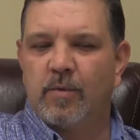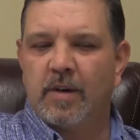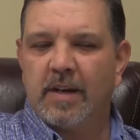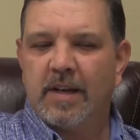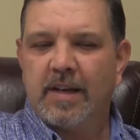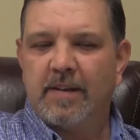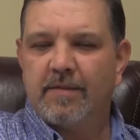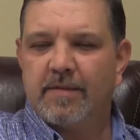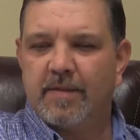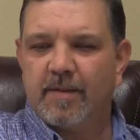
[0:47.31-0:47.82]

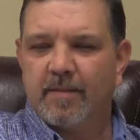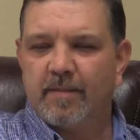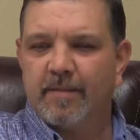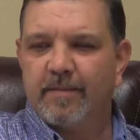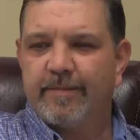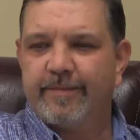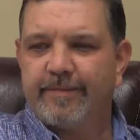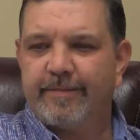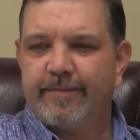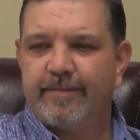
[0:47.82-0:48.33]
relieve
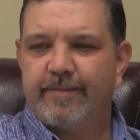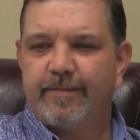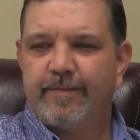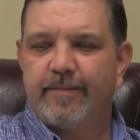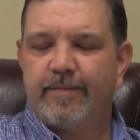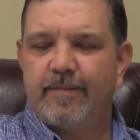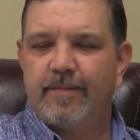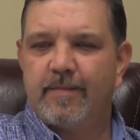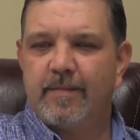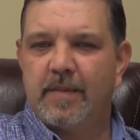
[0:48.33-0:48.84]
some
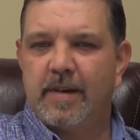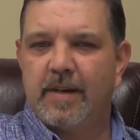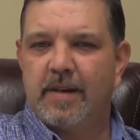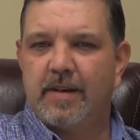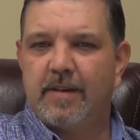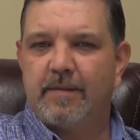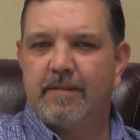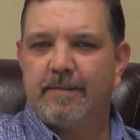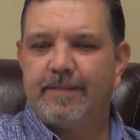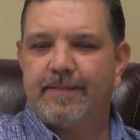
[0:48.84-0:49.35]

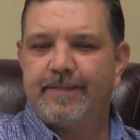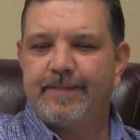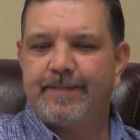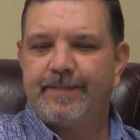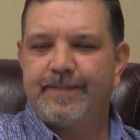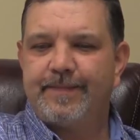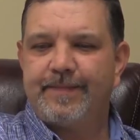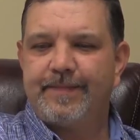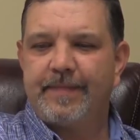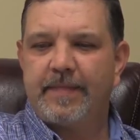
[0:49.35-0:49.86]
uh,
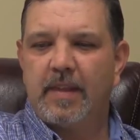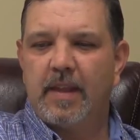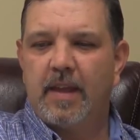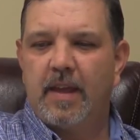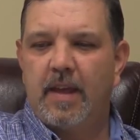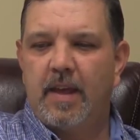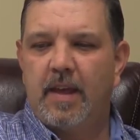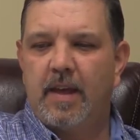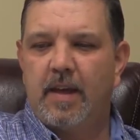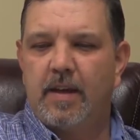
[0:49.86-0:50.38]

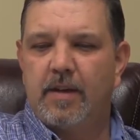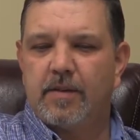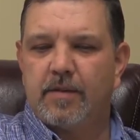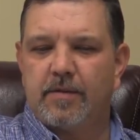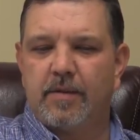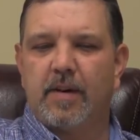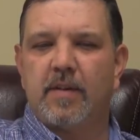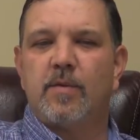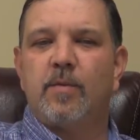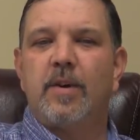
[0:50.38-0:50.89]

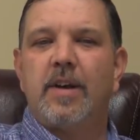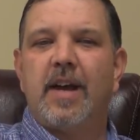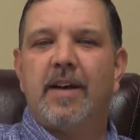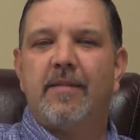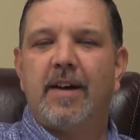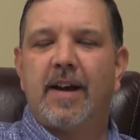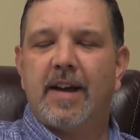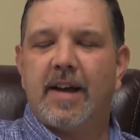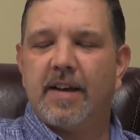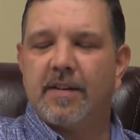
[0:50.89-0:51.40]
stress we
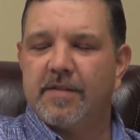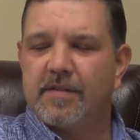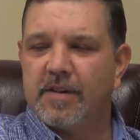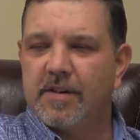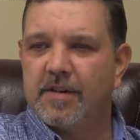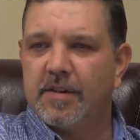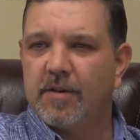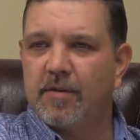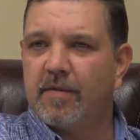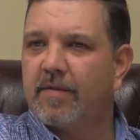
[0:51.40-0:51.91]
have, I guess, in
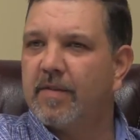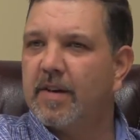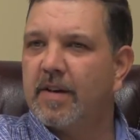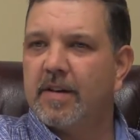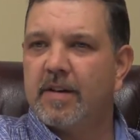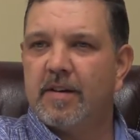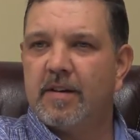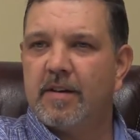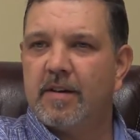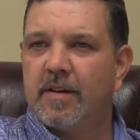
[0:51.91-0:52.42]
the general
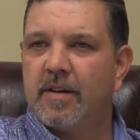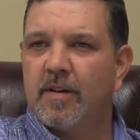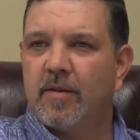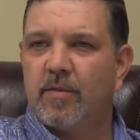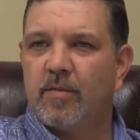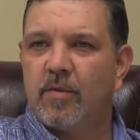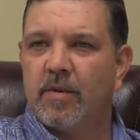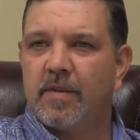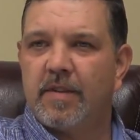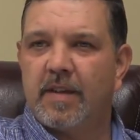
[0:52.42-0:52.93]
fund. You know,
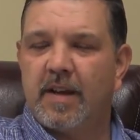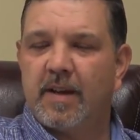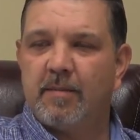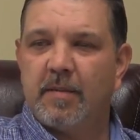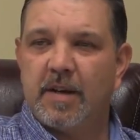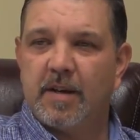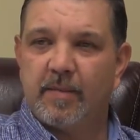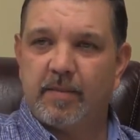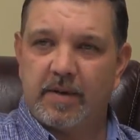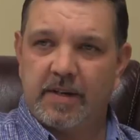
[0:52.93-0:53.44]
one thing
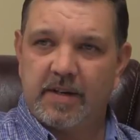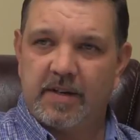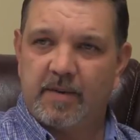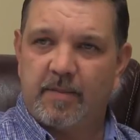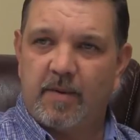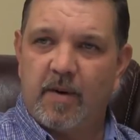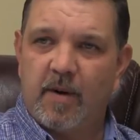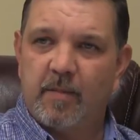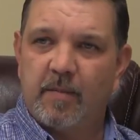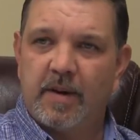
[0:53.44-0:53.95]
being the police
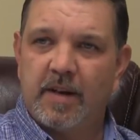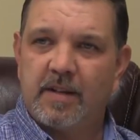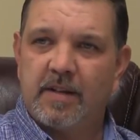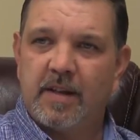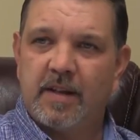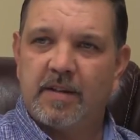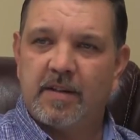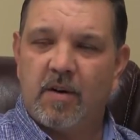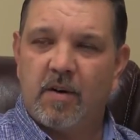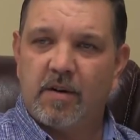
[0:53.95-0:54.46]
department, it,
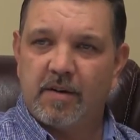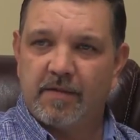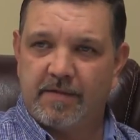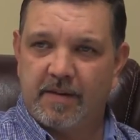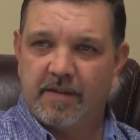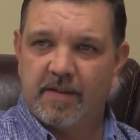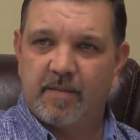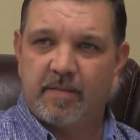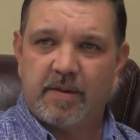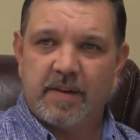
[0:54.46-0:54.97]
it's hard to
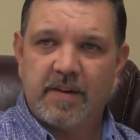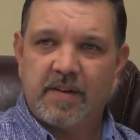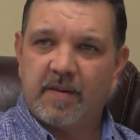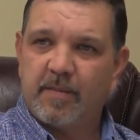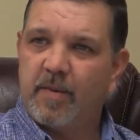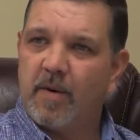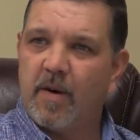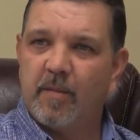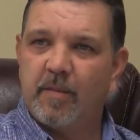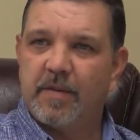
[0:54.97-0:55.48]
fund the police
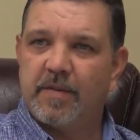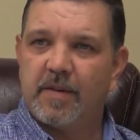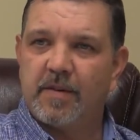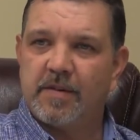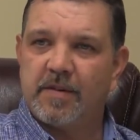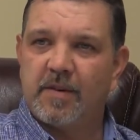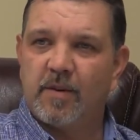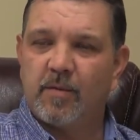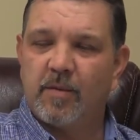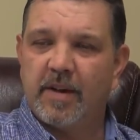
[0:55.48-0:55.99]
department.
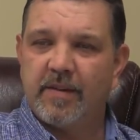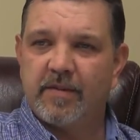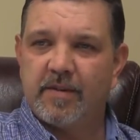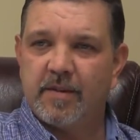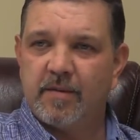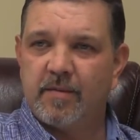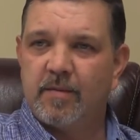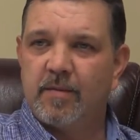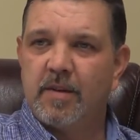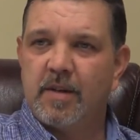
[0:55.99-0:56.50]
There's no
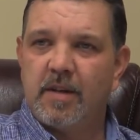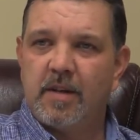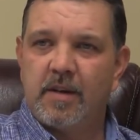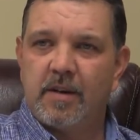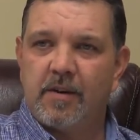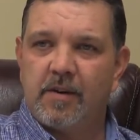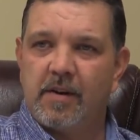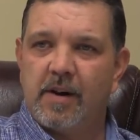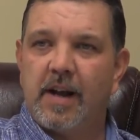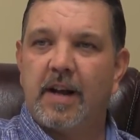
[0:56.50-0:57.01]
revenue
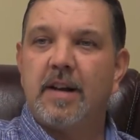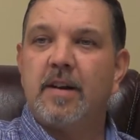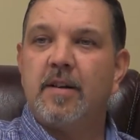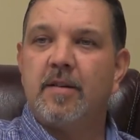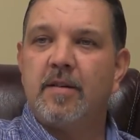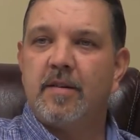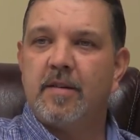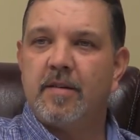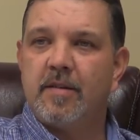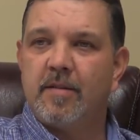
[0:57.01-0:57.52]

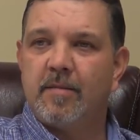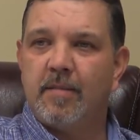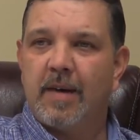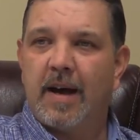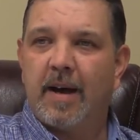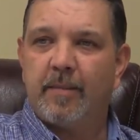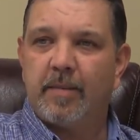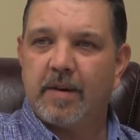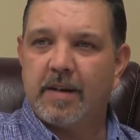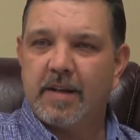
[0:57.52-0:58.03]
created
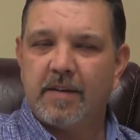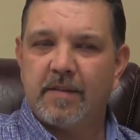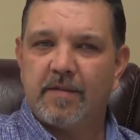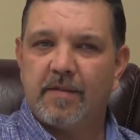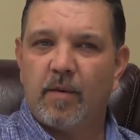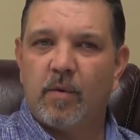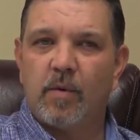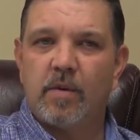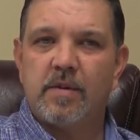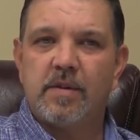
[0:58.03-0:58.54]
by a police
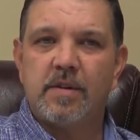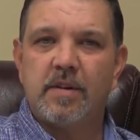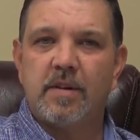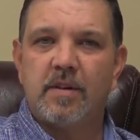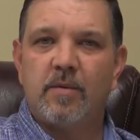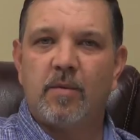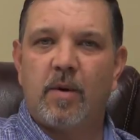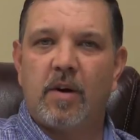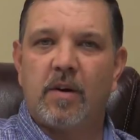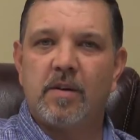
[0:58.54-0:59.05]
force. Uh,
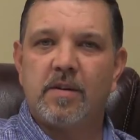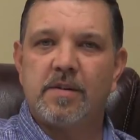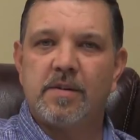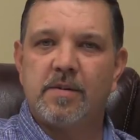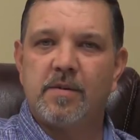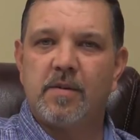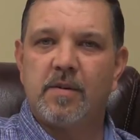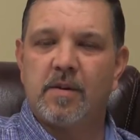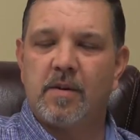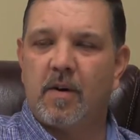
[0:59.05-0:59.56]
water,
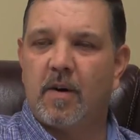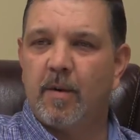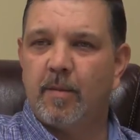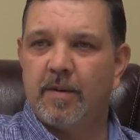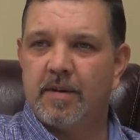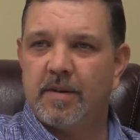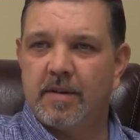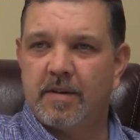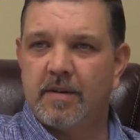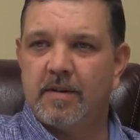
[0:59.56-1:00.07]
sewer,
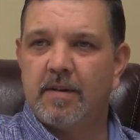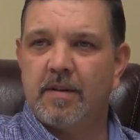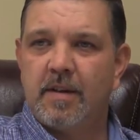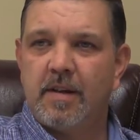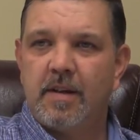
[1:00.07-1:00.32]
garbage, and